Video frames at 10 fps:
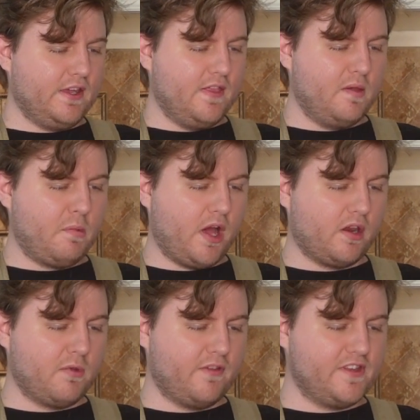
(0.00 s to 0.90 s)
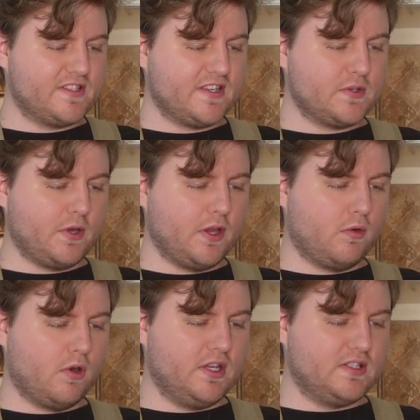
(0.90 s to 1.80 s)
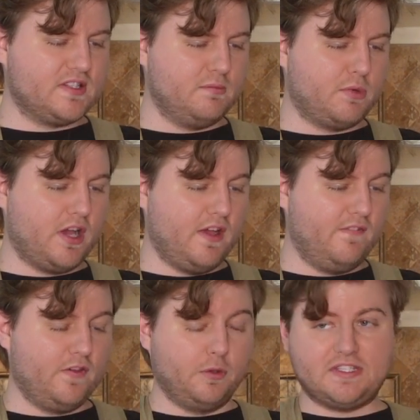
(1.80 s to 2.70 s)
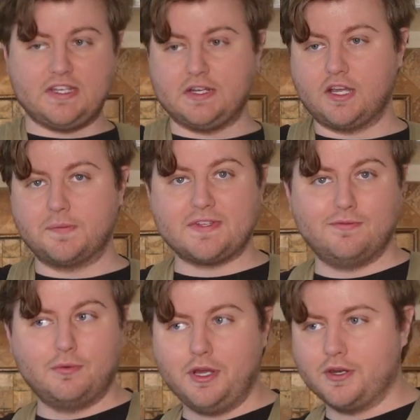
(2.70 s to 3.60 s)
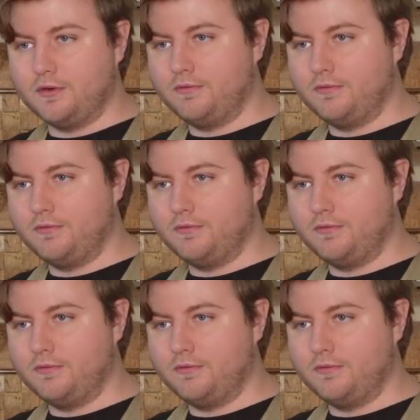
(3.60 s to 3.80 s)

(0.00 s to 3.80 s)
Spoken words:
in the bottom of a 6 or 8 quart Instant Pot and fill with 10 cups of water.